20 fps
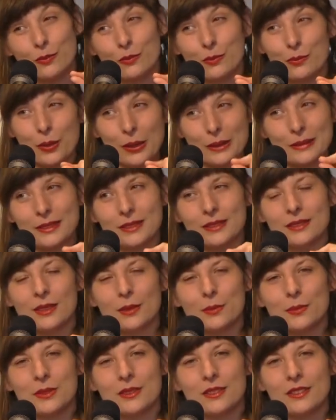practice
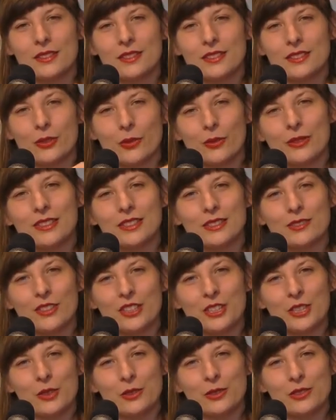tips during these
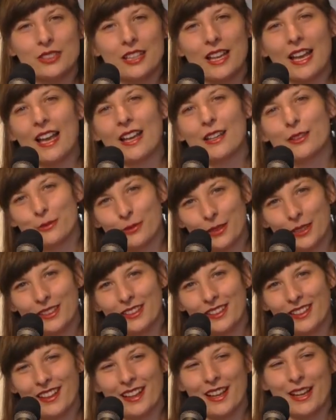videos, as
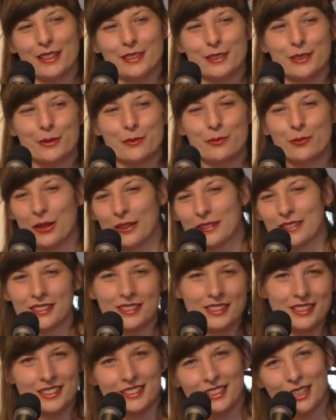well as
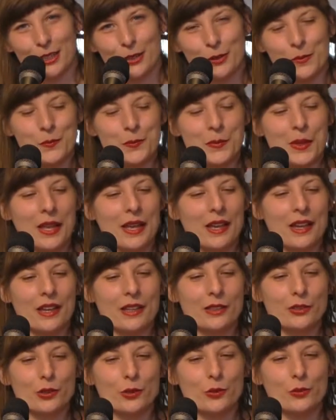practicing cello,
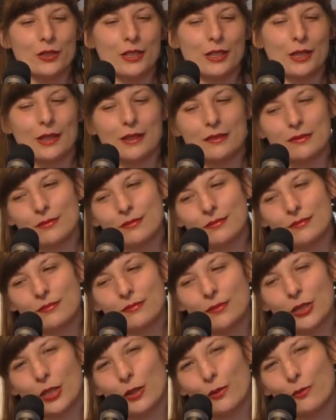so we can
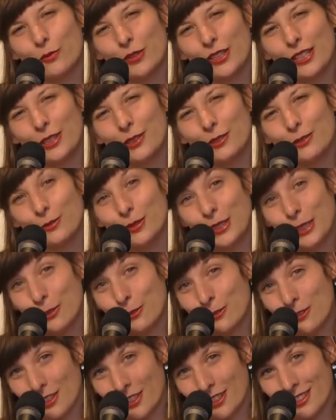become really good really
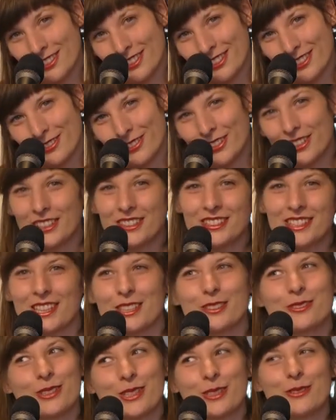fast, because
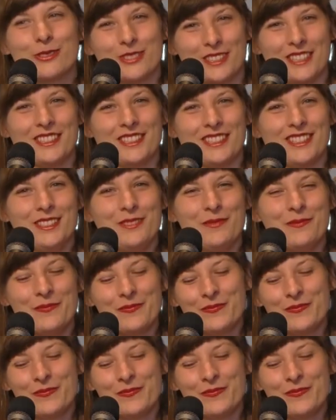that's really fun, huh?